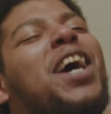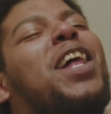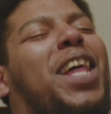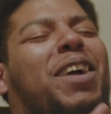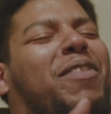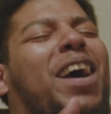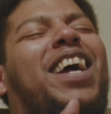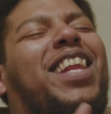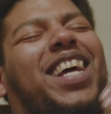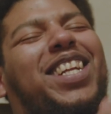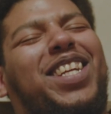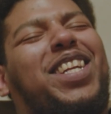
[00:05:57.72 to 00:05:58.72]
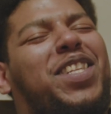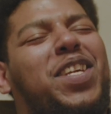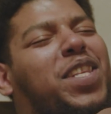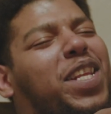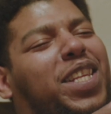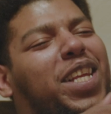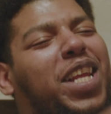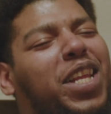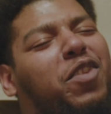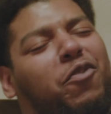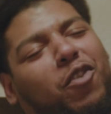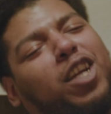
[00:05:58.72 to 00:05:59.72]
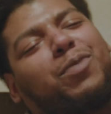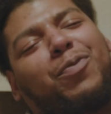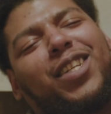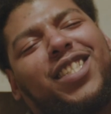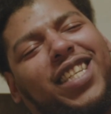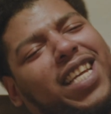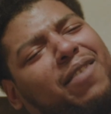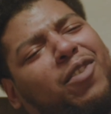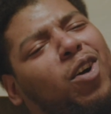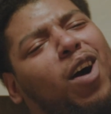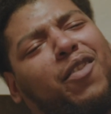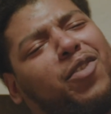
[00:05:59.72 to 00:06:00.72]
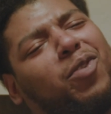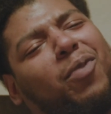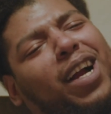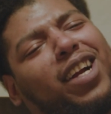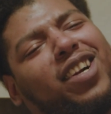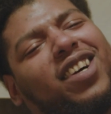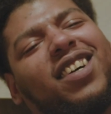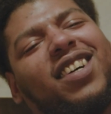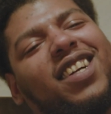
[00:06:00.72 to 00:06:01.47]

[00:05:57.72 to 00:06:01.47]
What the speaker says: Like, right? Like, did in the Fresh Prince, did he ever go after a white girl?